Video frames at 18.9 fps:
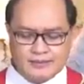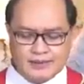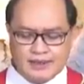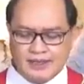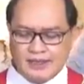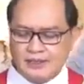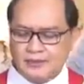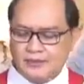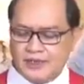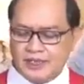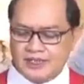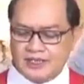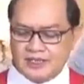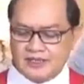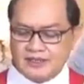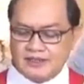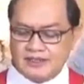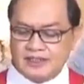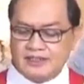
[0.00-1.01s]
It
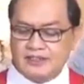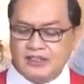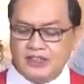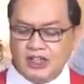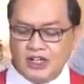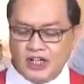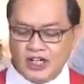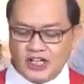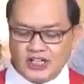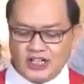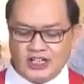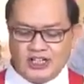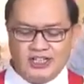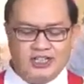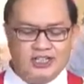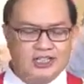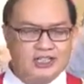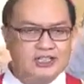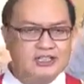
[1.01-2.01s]
was the dog
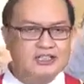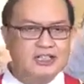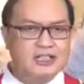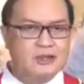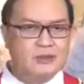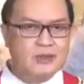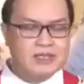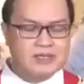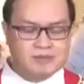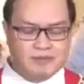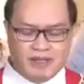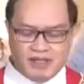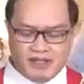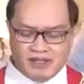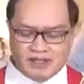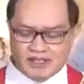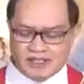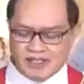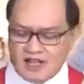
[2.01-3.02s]
that was
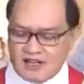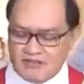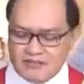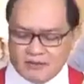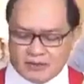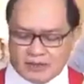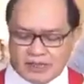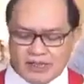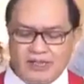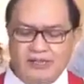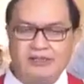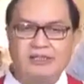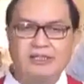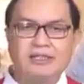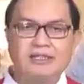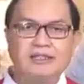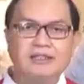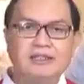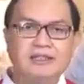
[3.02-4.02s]
being
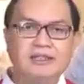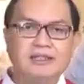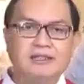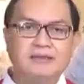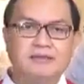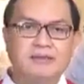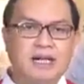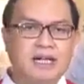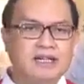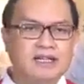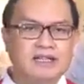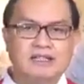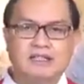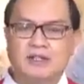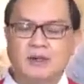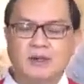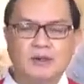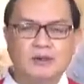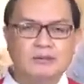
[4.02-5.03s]
suffocated by
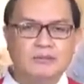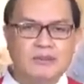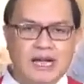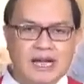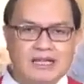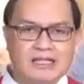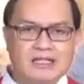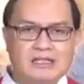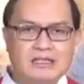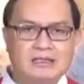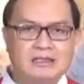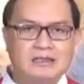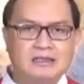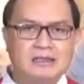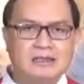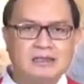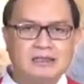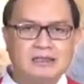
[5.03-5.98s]
its own master.